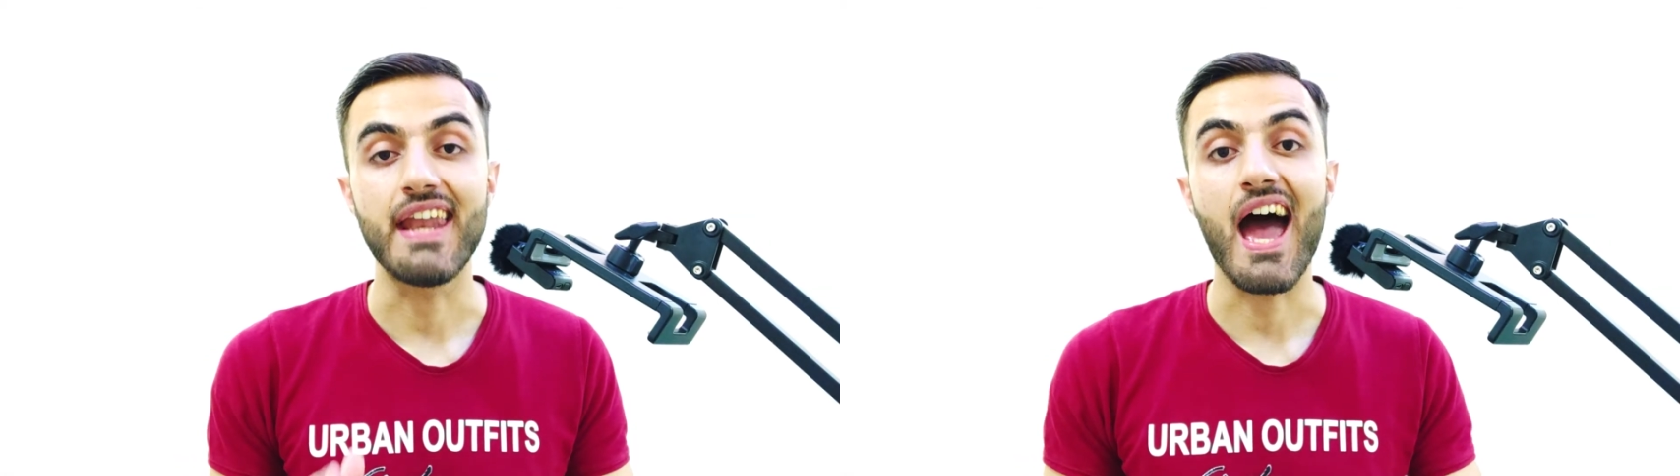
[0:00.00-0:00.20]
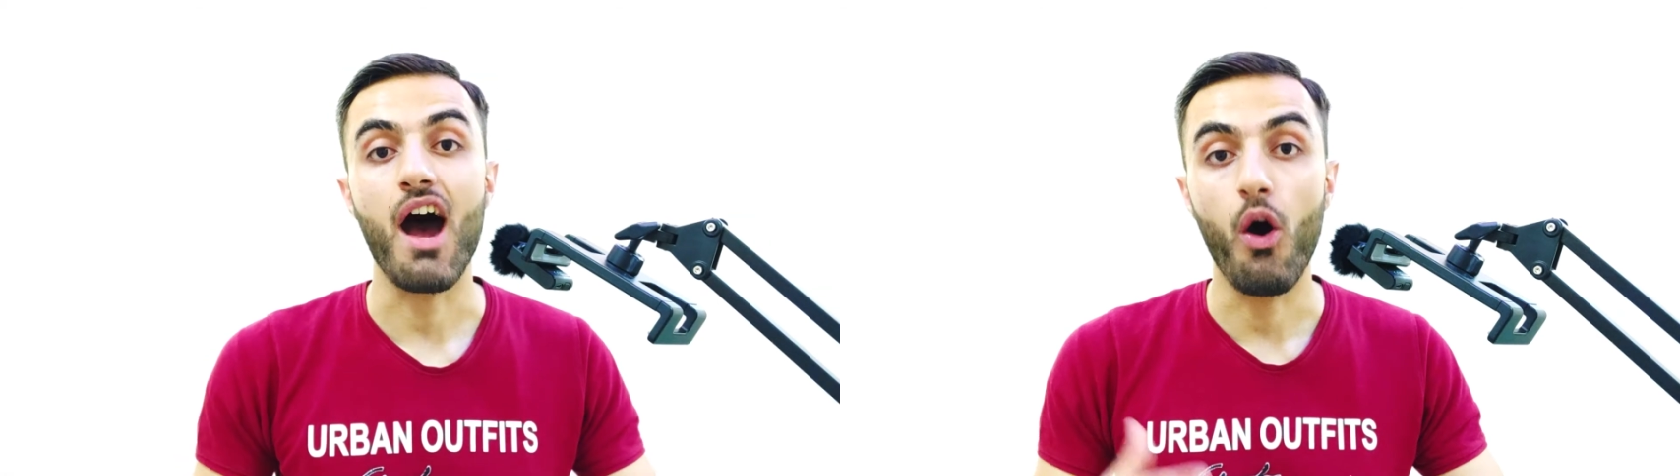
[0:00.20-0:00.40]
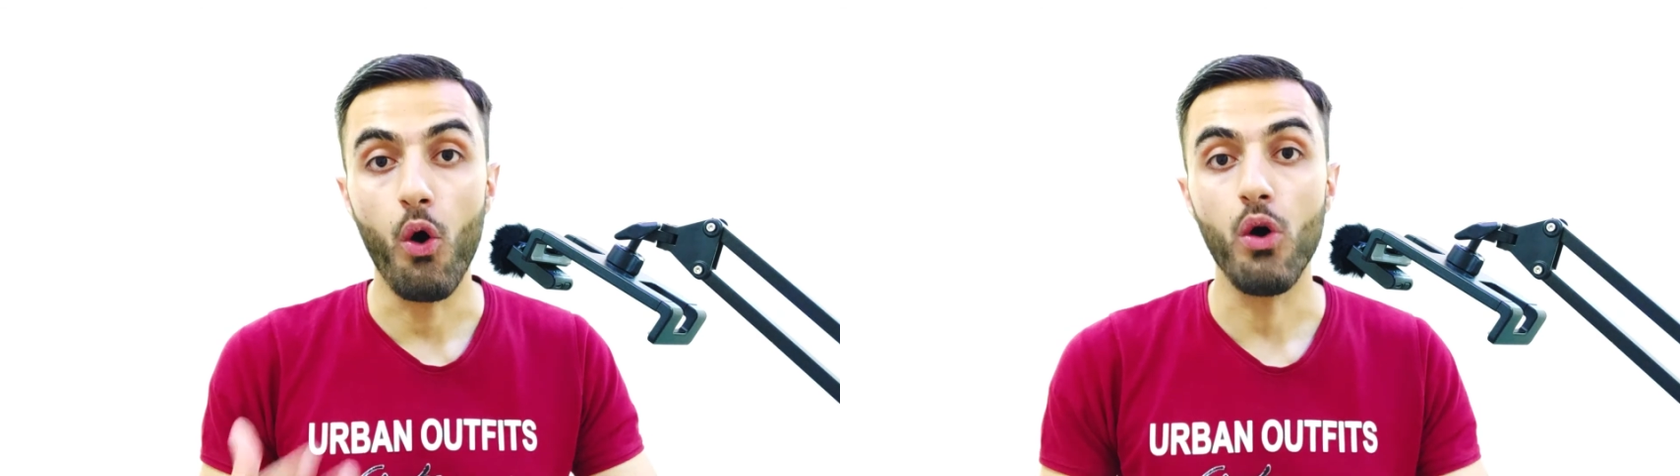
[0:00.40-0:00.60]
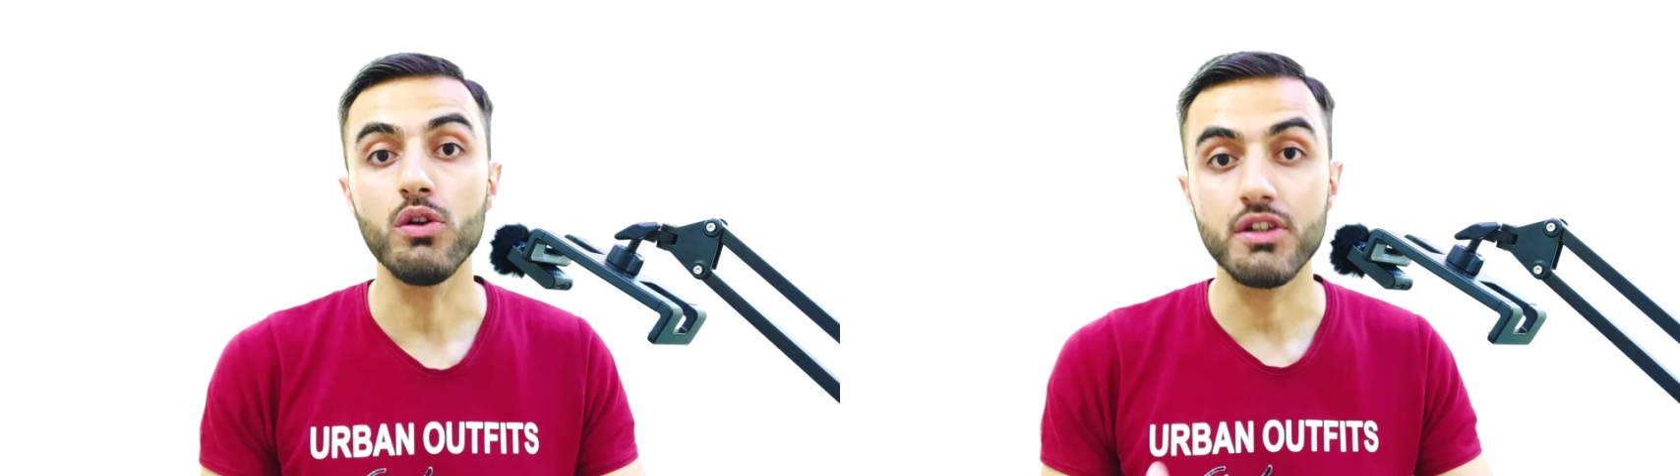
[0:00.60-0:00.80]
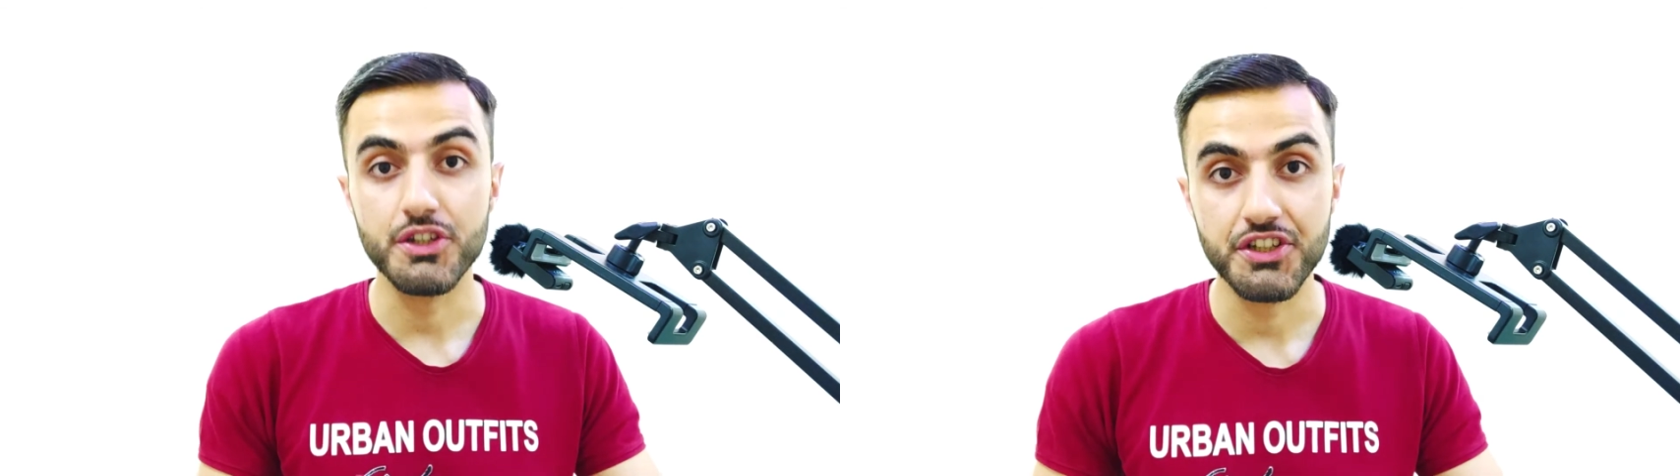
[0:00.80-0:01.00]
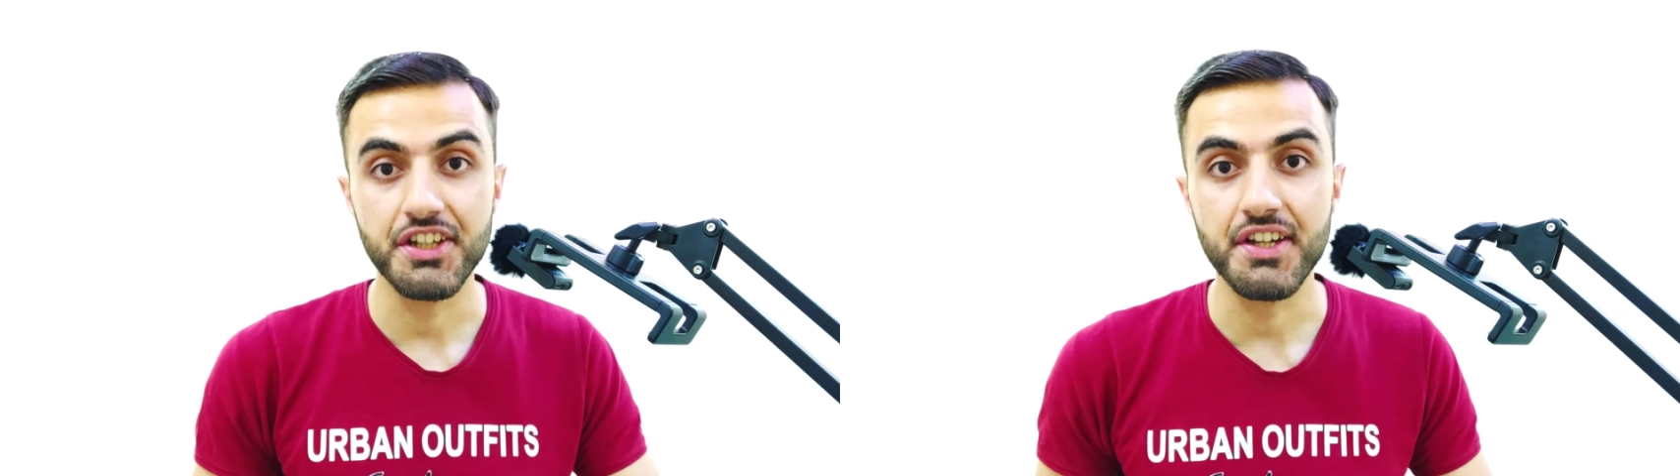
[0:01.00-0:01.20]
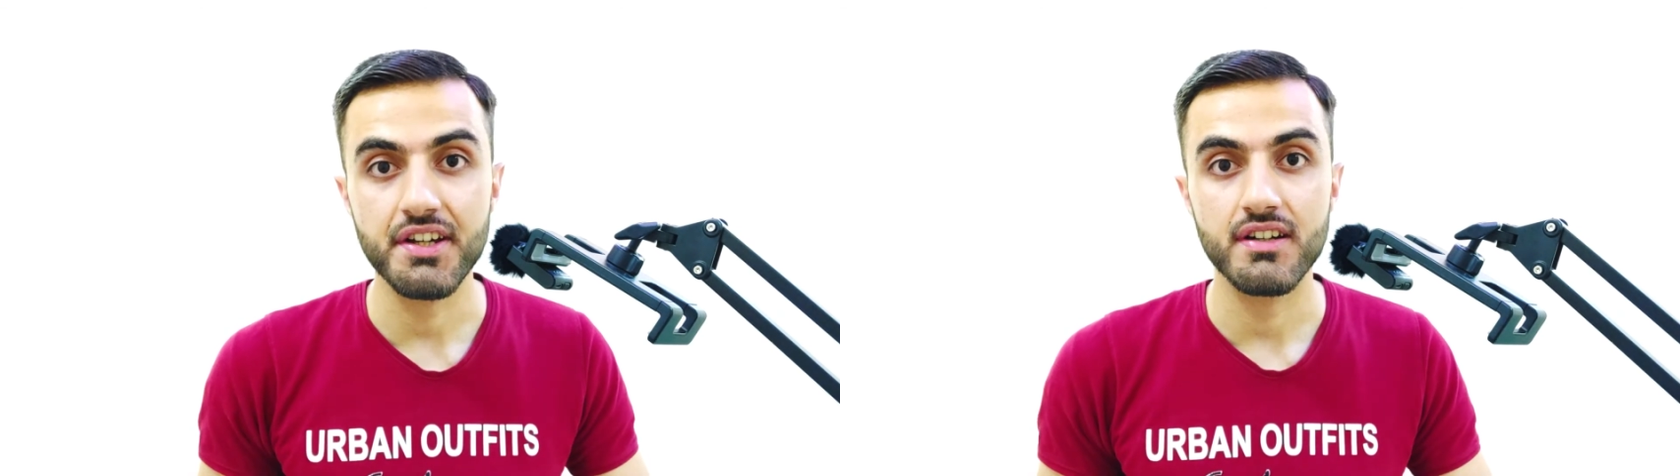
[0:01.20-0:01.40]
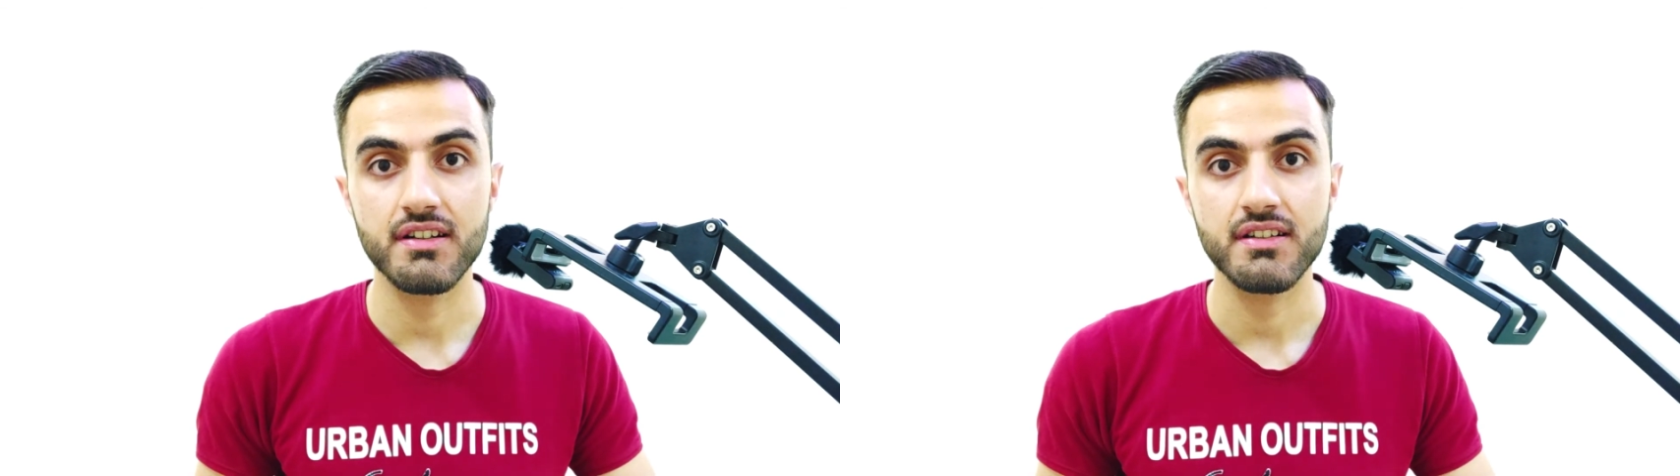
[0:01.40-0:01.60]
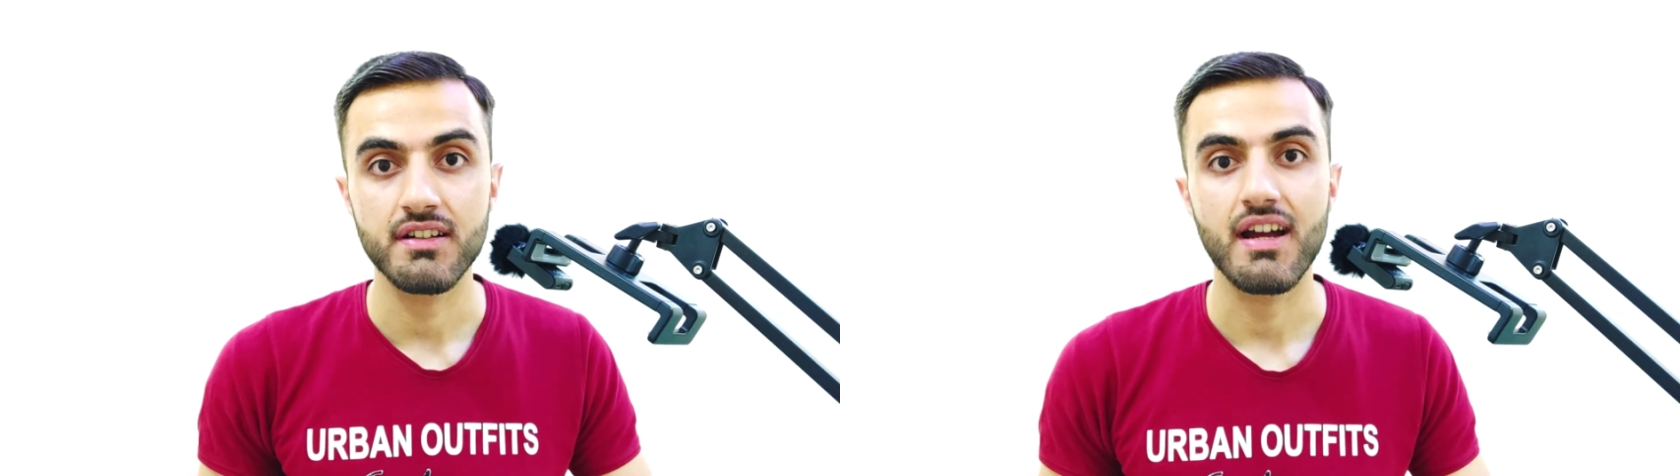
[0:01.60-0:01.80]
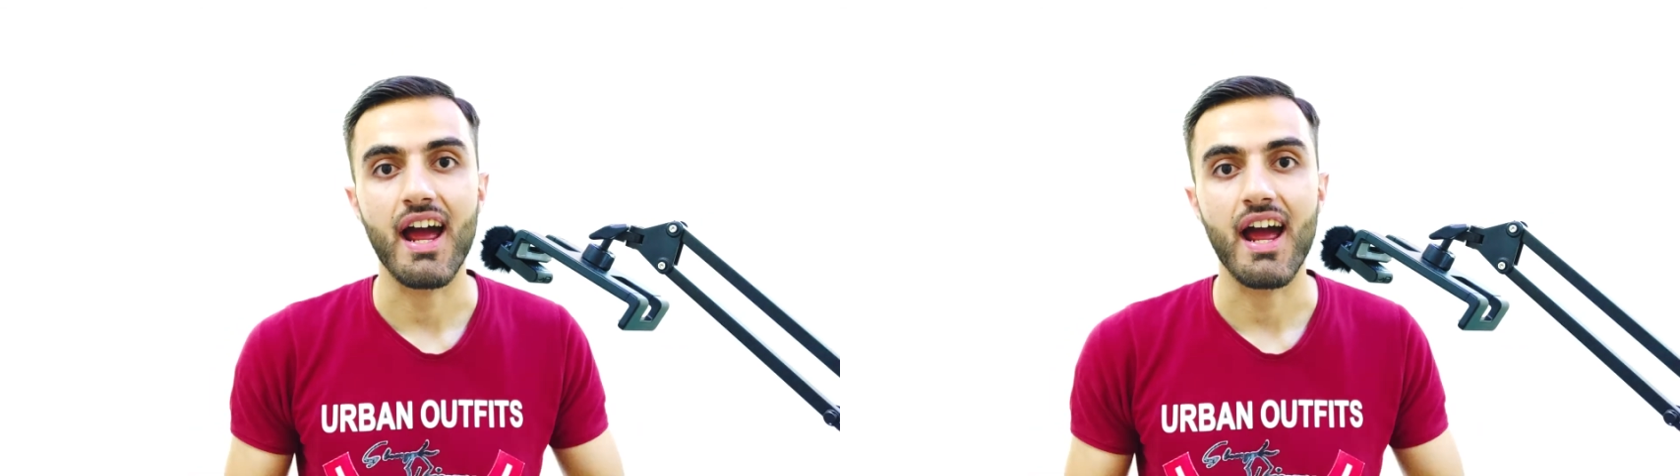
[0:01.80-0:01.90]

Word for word: in a whole year